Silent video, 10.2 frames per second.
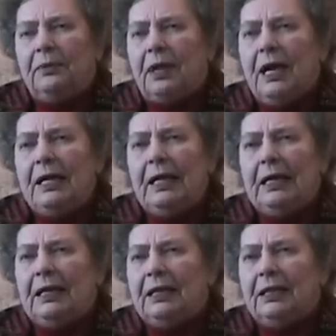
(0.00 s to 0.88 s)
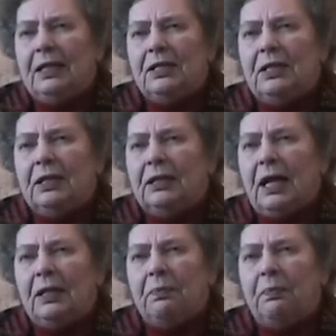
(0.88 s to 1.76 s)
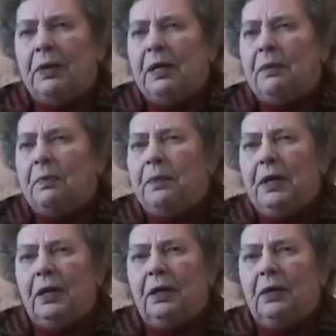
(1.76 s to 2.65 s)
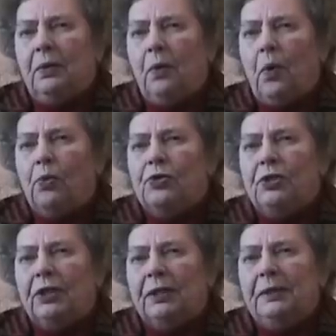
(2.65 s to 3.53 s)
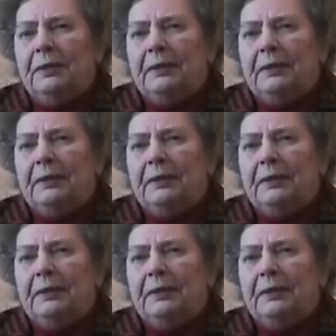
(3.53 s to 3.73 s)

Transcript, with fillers: tiny little things in that big, big ocean.